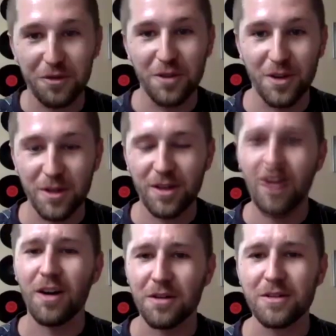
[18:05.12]
there and be like,
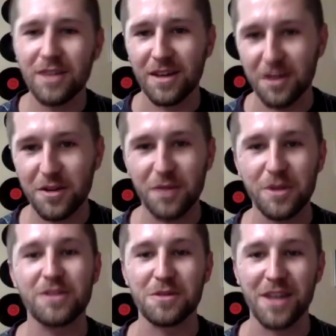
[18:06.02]
oh yeah, okay, we
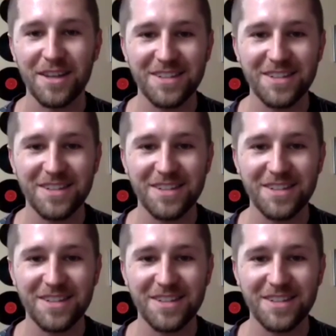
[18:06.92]
could do that.